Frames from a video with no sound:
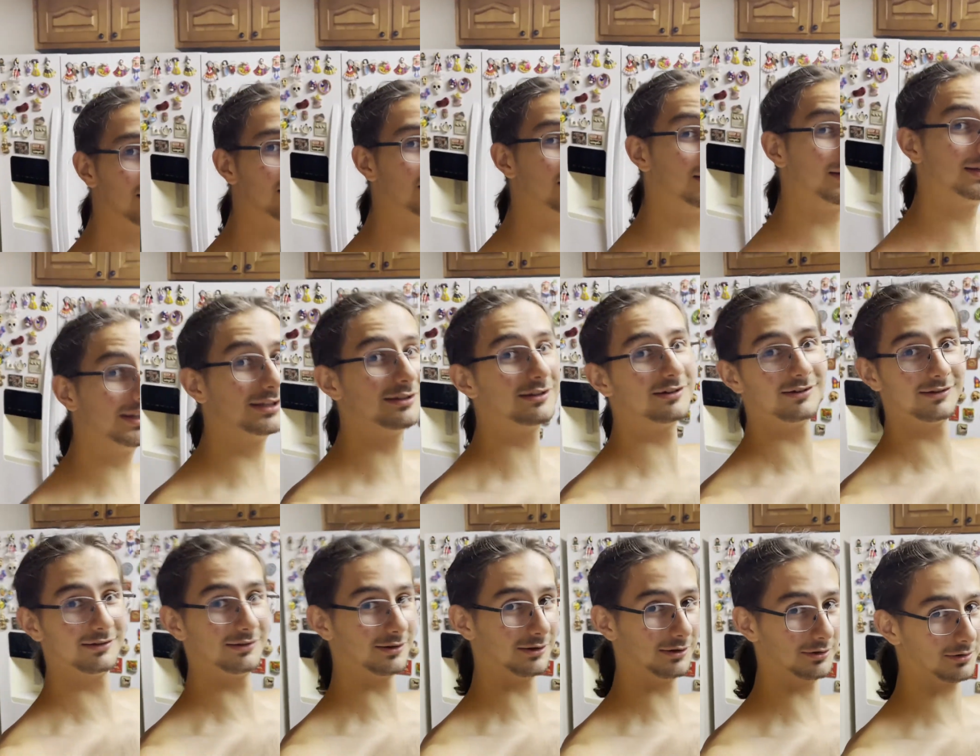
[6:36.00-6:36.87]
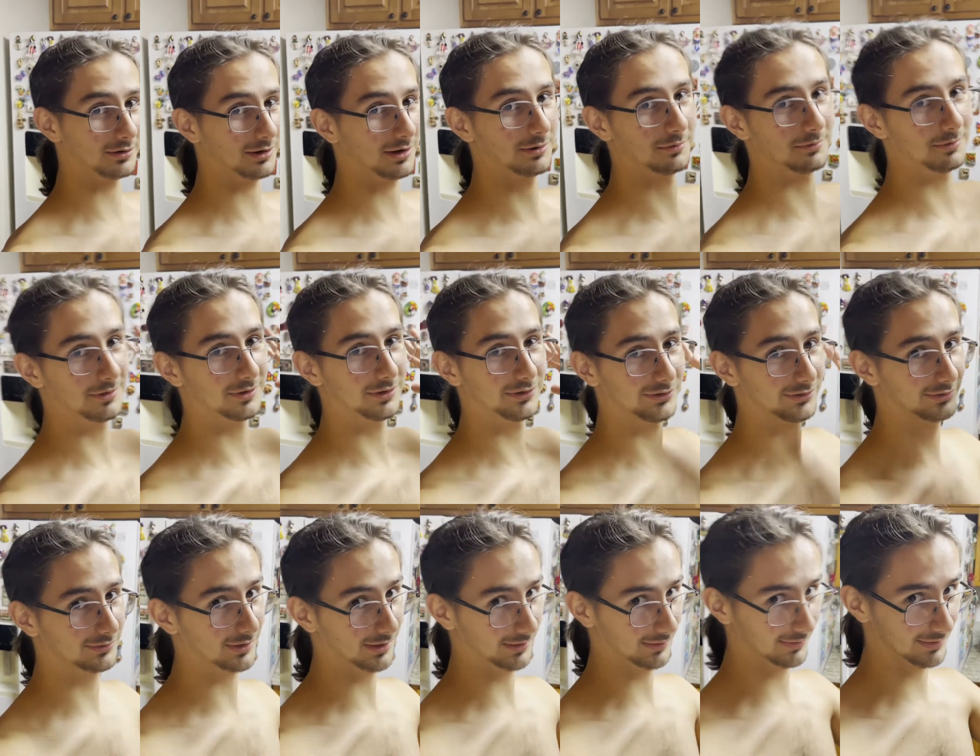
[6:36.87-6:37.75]
needed though. I want to
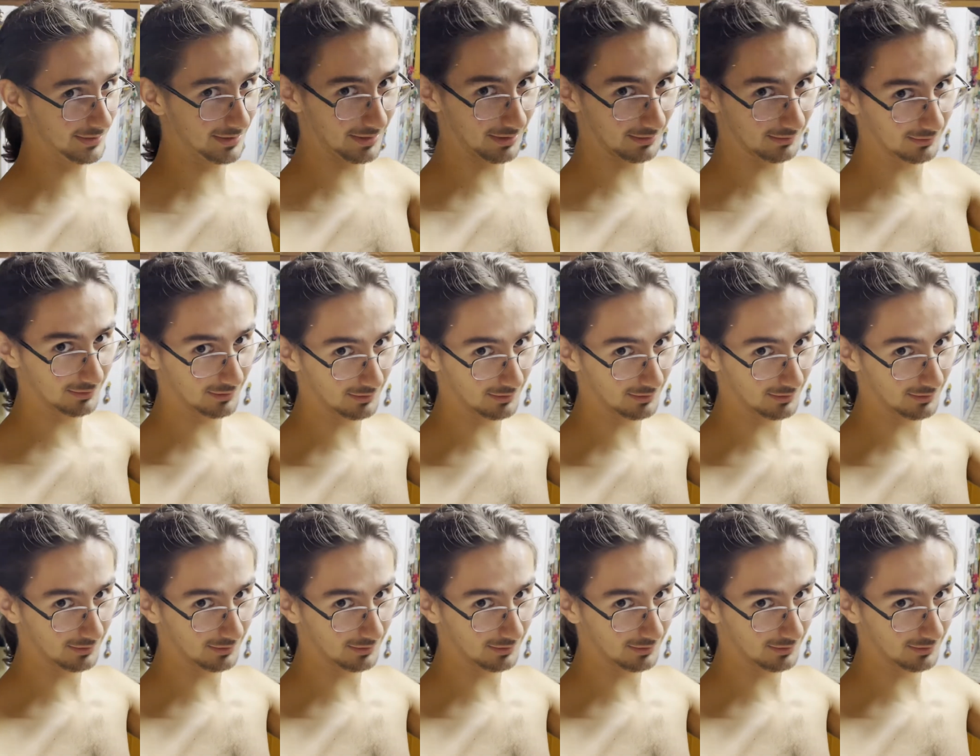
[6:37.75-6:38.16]
stress that.